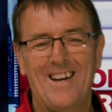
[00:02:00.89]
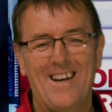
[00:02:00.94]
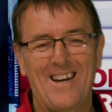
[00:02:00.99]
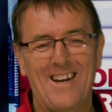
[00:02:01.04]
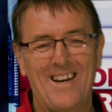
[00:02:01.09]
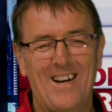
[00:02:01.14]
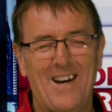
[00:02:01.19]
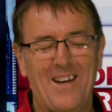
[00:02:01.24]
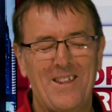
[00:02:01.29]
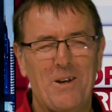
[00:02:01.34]

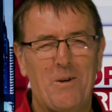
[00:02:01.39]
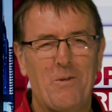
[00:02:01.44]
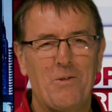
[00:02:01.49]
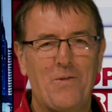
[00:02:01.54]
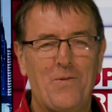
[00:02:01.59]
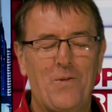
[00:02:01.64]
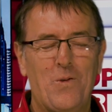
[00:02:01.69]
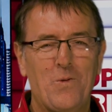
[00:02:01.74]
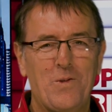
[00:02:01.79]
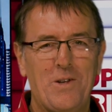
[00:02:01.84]
I think I
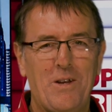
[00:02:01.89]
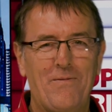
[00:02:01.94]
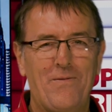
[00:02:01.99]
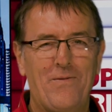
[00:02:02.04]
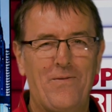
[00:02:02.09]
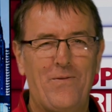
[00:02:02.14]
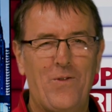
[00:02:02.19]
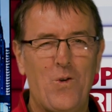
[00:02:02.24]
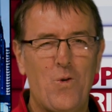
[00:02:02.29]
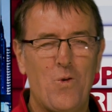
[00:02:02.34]
was
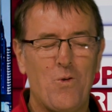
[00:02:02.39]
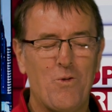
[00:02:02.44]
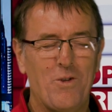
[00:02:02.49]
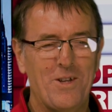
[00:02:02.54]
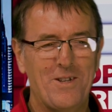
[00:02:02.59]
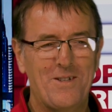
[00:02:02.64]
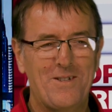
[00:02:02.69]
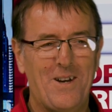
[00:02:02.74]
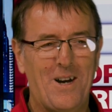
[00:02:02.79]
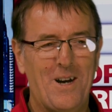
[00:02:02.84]
44
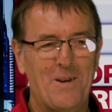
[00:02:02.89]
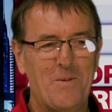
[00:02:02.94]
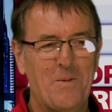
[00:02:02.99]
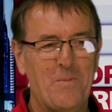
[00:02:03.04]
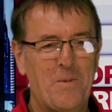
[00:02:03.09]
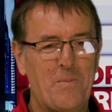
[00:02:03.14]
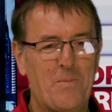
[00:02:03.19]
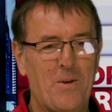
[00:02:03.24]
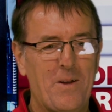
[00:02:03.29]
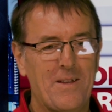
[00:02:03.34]
at the time,
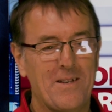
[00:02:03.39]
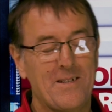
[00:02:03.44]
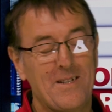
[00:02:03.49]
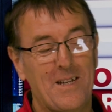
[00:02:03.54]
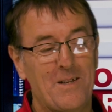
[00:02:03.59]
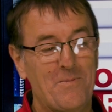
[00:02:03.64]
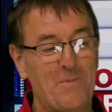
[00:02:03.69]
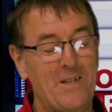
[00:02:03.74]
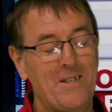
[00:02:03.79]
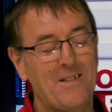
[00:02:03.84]
and my brother said to